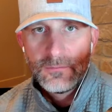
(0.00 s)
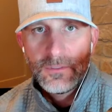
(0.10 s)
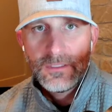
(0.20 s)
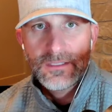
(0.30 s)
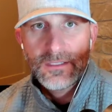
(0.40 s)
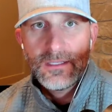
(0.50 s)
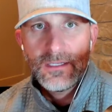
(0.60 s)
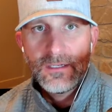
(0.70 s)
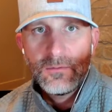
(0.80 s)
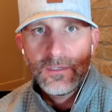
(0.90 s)
because I
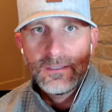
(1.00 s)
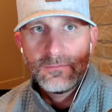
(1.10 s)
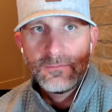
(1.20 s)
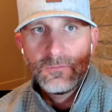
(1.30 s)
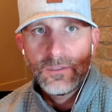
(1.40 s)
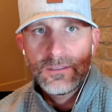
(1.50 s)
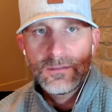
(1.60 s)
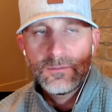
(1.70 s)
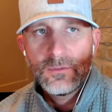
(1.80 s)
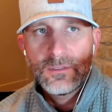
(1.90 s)
think what
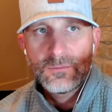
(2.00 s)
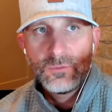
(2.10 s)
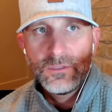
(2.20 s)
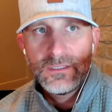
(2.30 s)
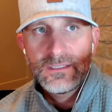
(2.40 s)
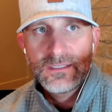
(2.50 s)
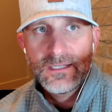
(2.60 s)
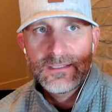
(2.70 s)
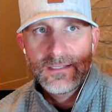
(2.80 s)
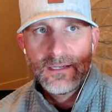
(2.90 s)
is really
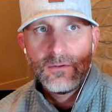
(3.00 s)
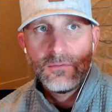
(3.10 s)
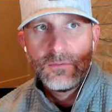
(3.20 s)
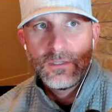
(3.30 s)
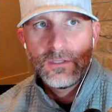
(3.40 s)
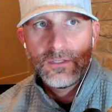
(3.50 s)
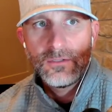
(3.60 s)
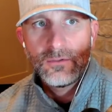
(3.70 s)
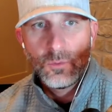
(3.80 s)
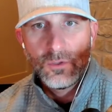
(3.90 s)
stands out when I look at
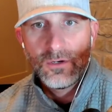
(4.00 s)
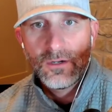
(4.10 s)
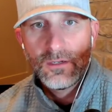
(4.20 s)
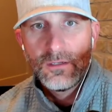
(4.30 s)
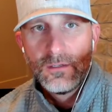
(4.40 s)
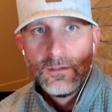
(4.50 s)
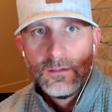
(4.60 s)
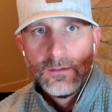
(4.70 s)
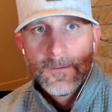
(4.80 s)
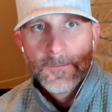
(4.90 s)
your work
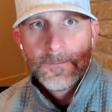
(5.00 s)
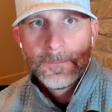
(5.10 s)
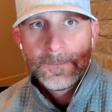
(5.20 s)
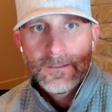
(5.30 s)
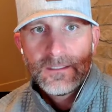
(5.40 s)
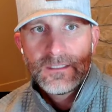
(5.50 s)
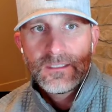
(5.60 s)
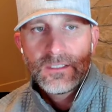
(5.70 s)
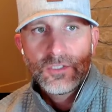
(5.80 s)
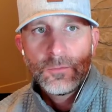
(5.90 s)
is it's
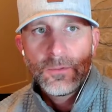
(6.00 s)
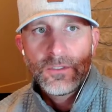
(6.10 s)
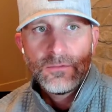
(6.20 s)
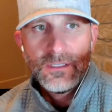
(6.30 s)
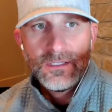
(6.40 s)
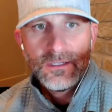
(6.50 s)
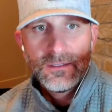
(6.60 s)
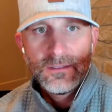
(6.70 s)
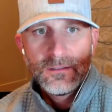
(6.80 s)
just super unique.